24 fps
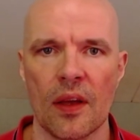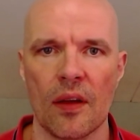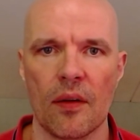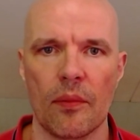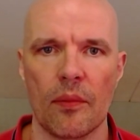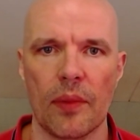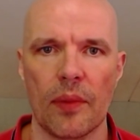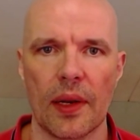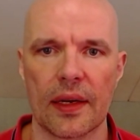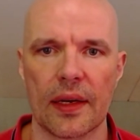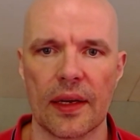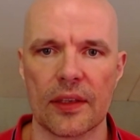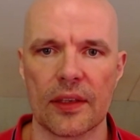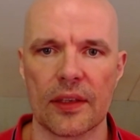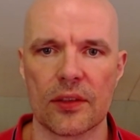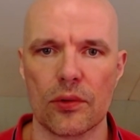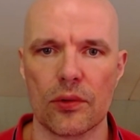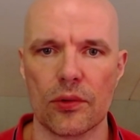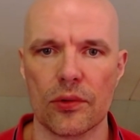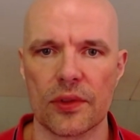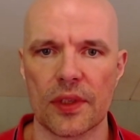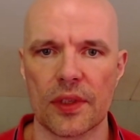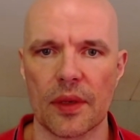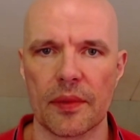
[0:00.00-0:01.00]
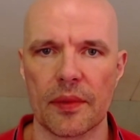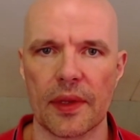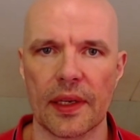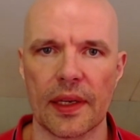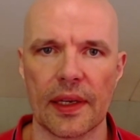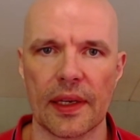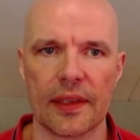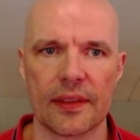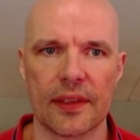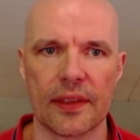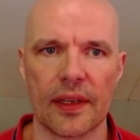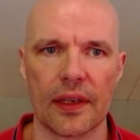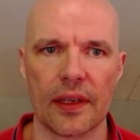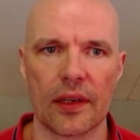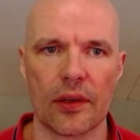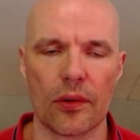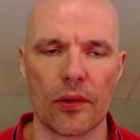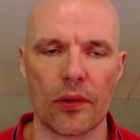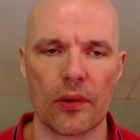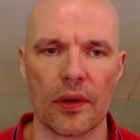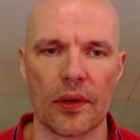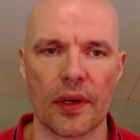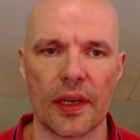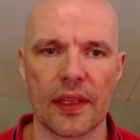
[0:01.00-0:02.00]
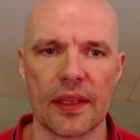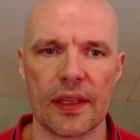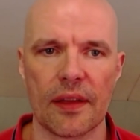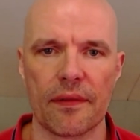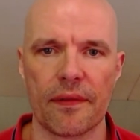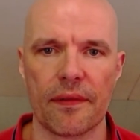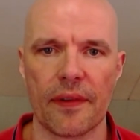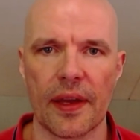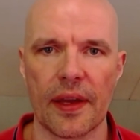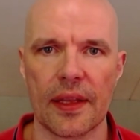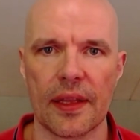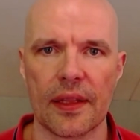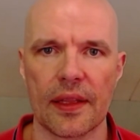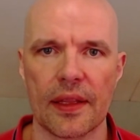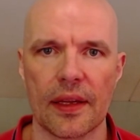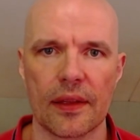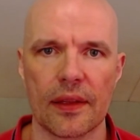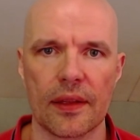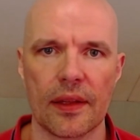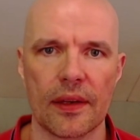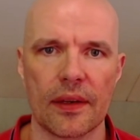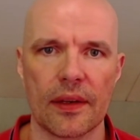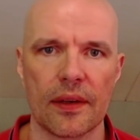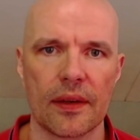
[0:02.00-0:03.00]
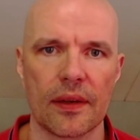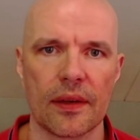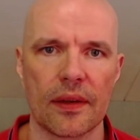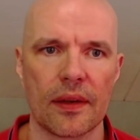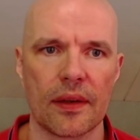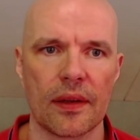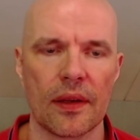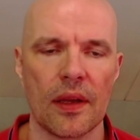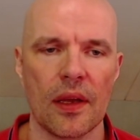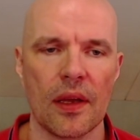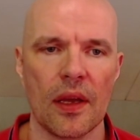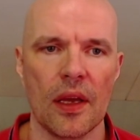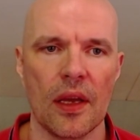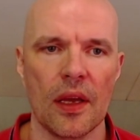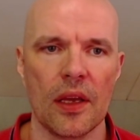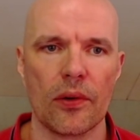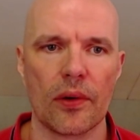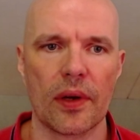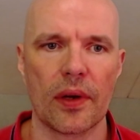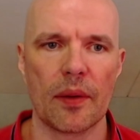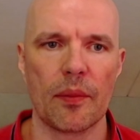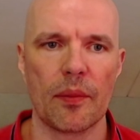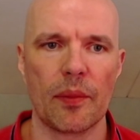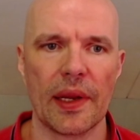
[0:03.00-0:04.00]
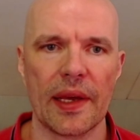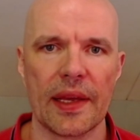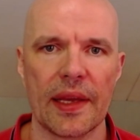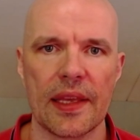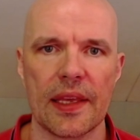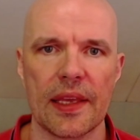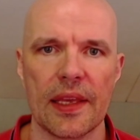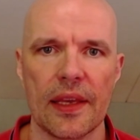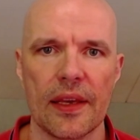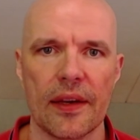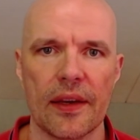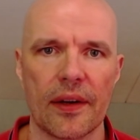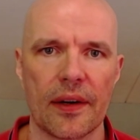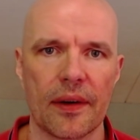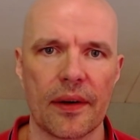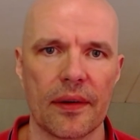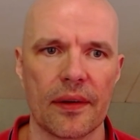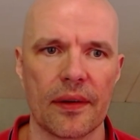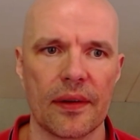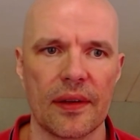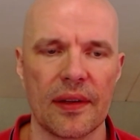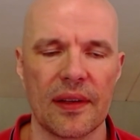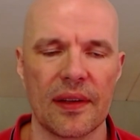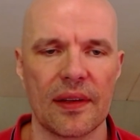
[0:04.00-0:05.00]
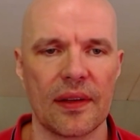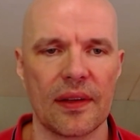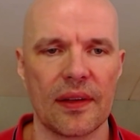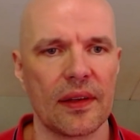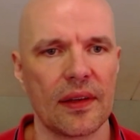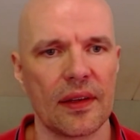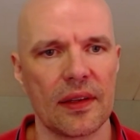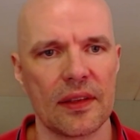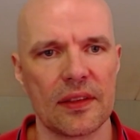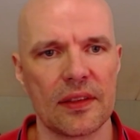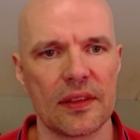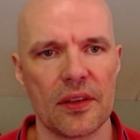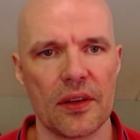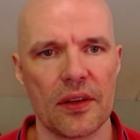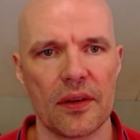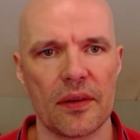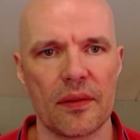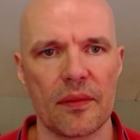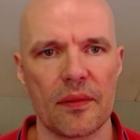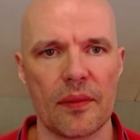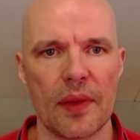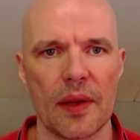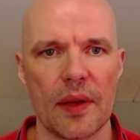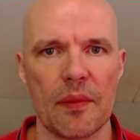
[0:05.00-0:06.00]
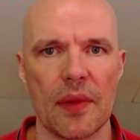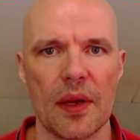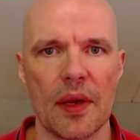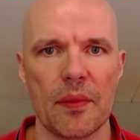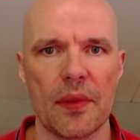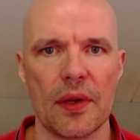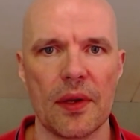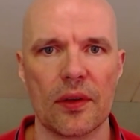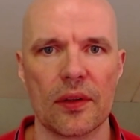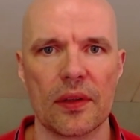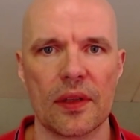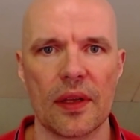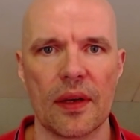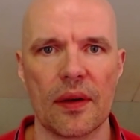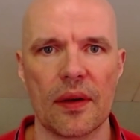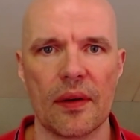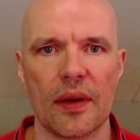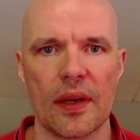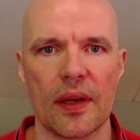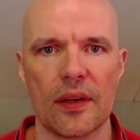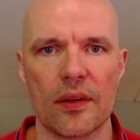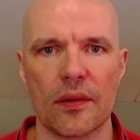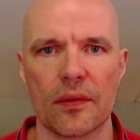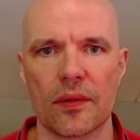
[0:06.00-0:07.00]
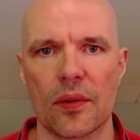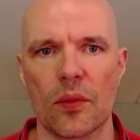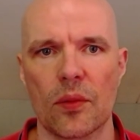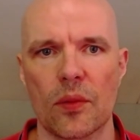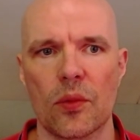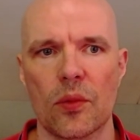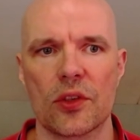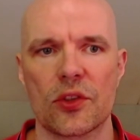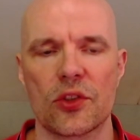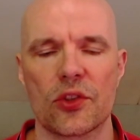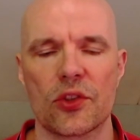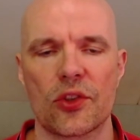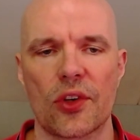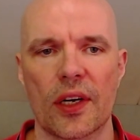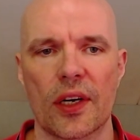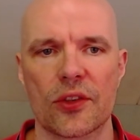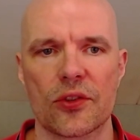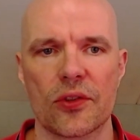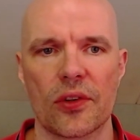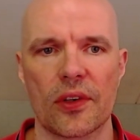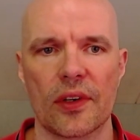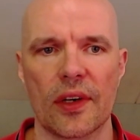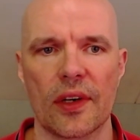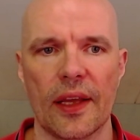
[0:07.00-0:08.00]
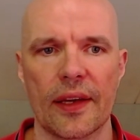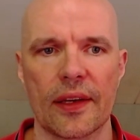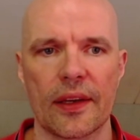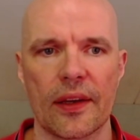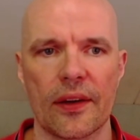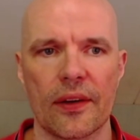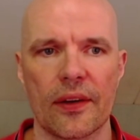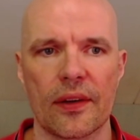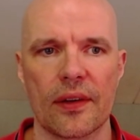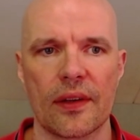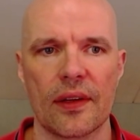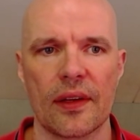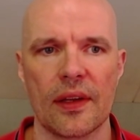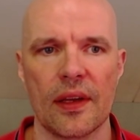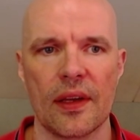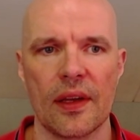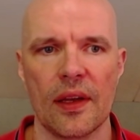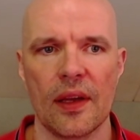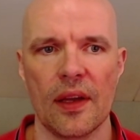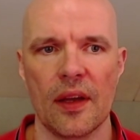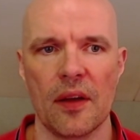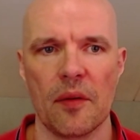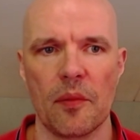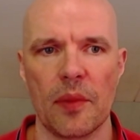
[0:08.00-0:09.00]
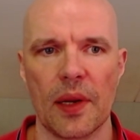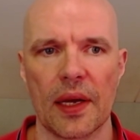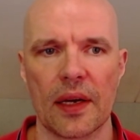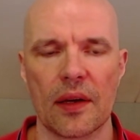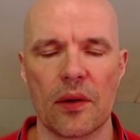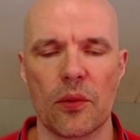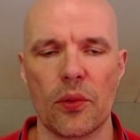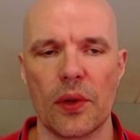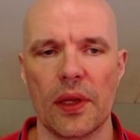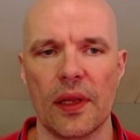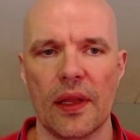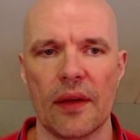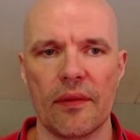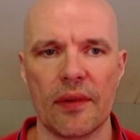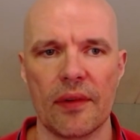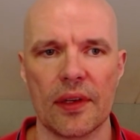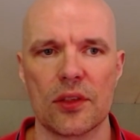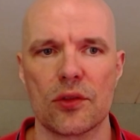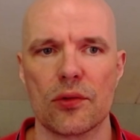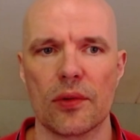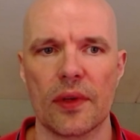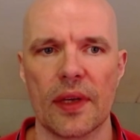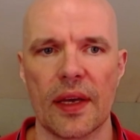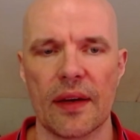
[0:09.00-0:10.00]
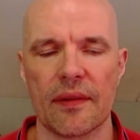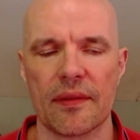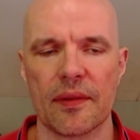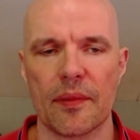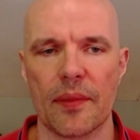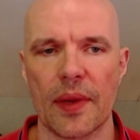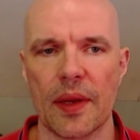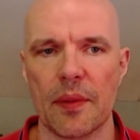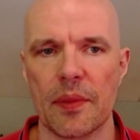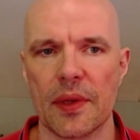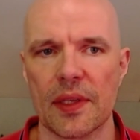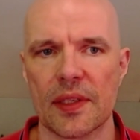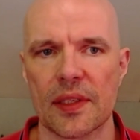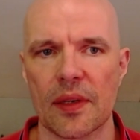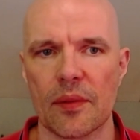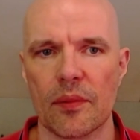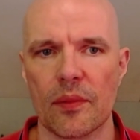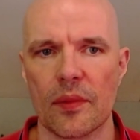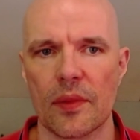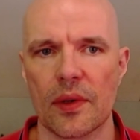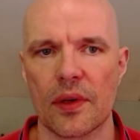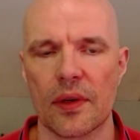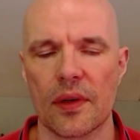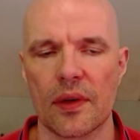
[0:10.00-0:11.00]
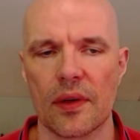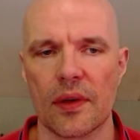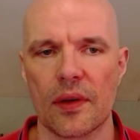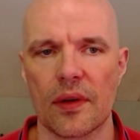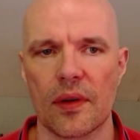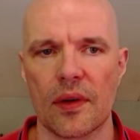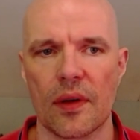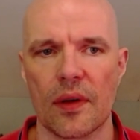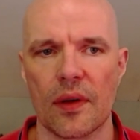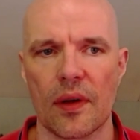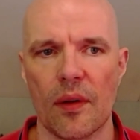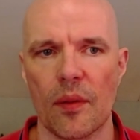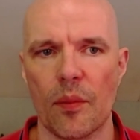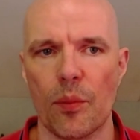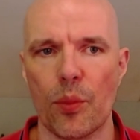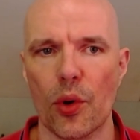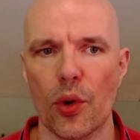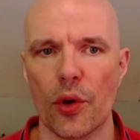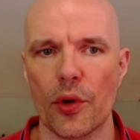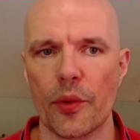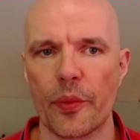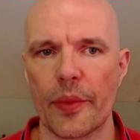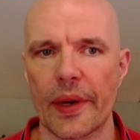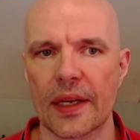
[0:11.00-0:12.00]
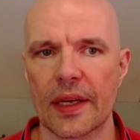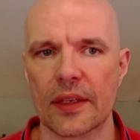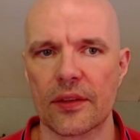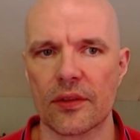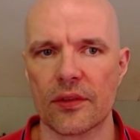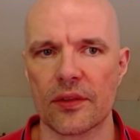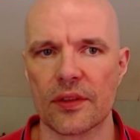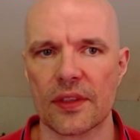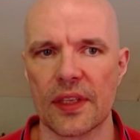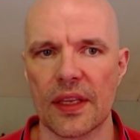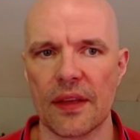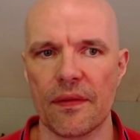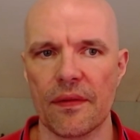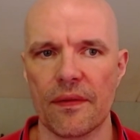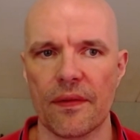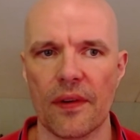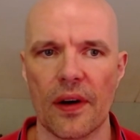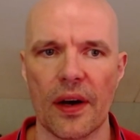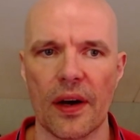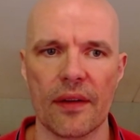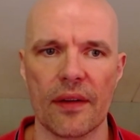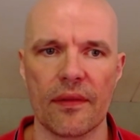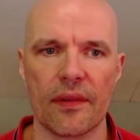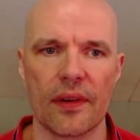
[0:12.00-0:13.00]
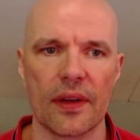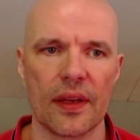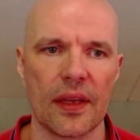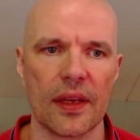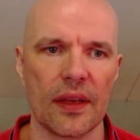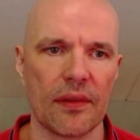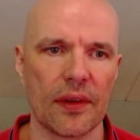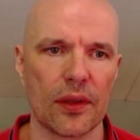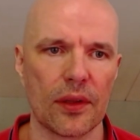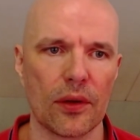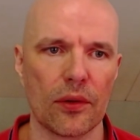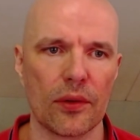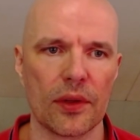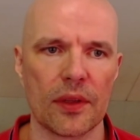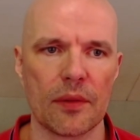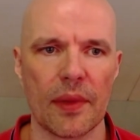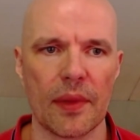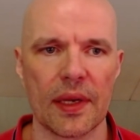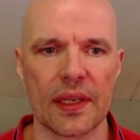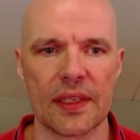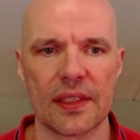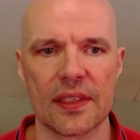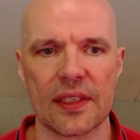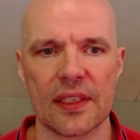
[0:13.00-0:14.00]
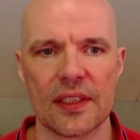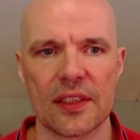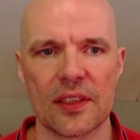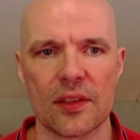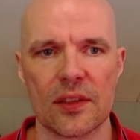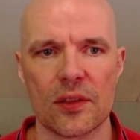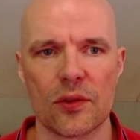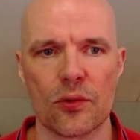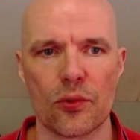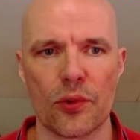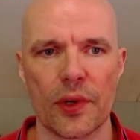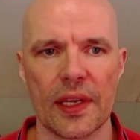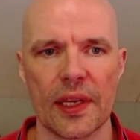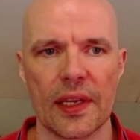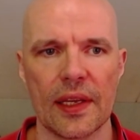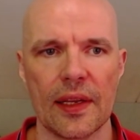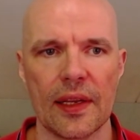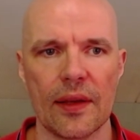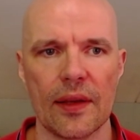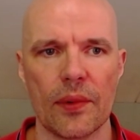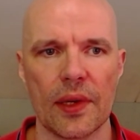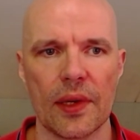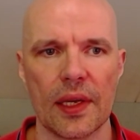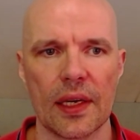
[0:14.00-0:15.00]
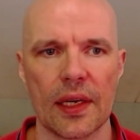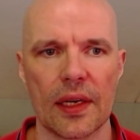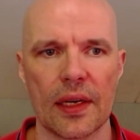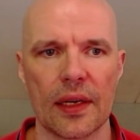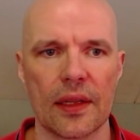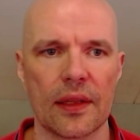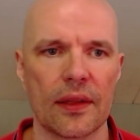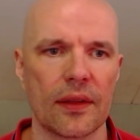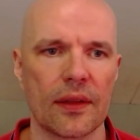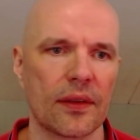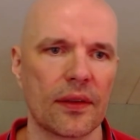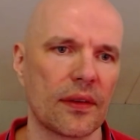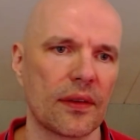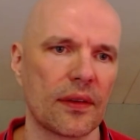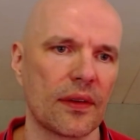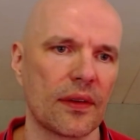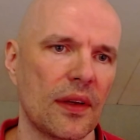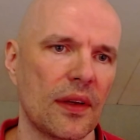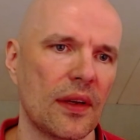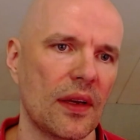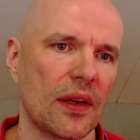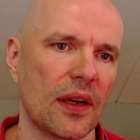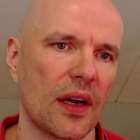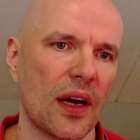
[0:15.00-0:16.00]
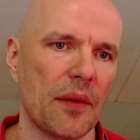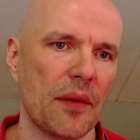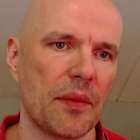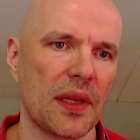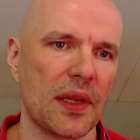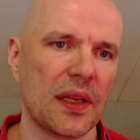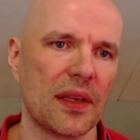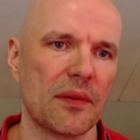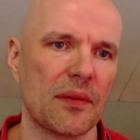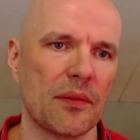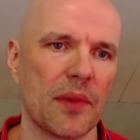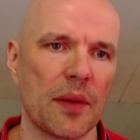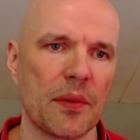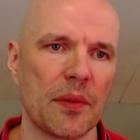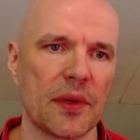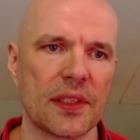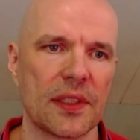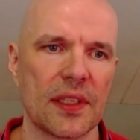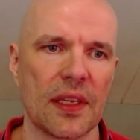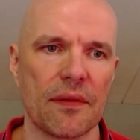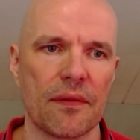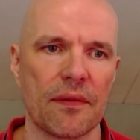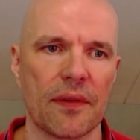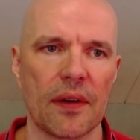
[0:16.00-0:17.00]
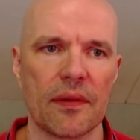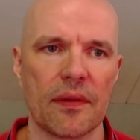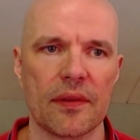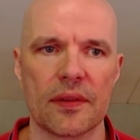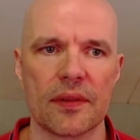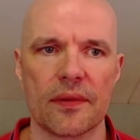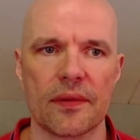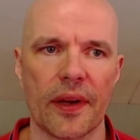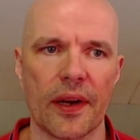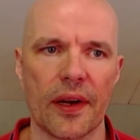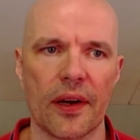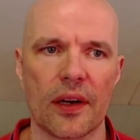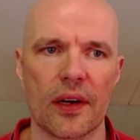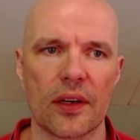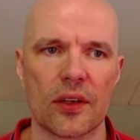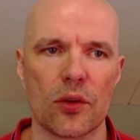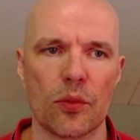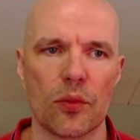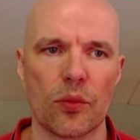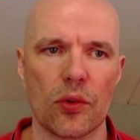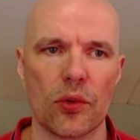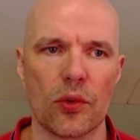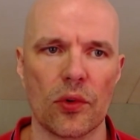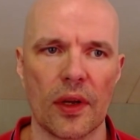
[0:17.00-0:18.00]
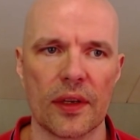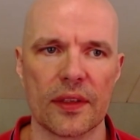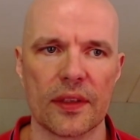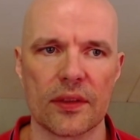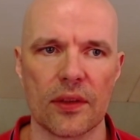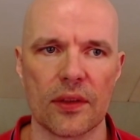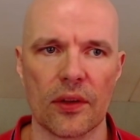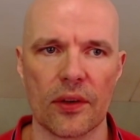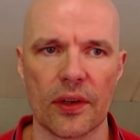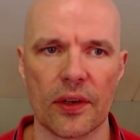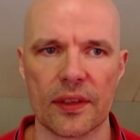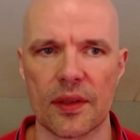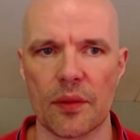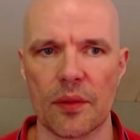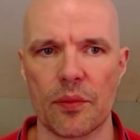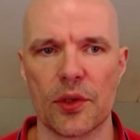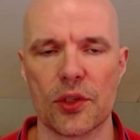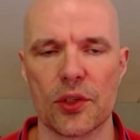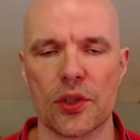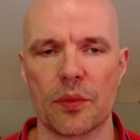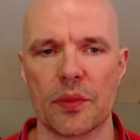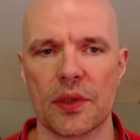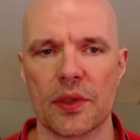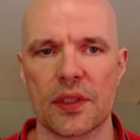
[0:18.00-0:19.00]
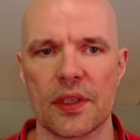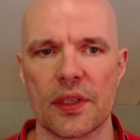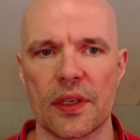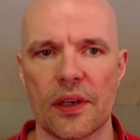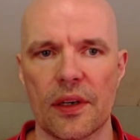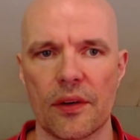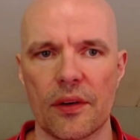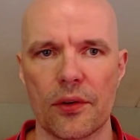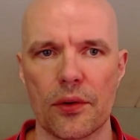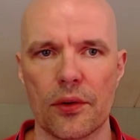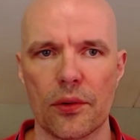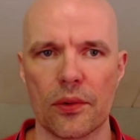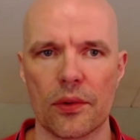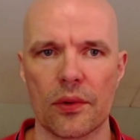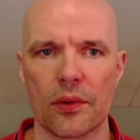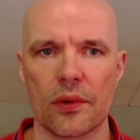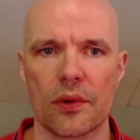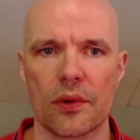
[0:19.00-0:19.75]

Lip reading: Black has to do something else like rook knight f8, and then you can play here. It's maybe not the end of the world structure, like black will eventually have maybe some pawn breaks on c5, even though it makes this really weak, and I mean maybe c5 is very hard to pull as long as the bishop is here too.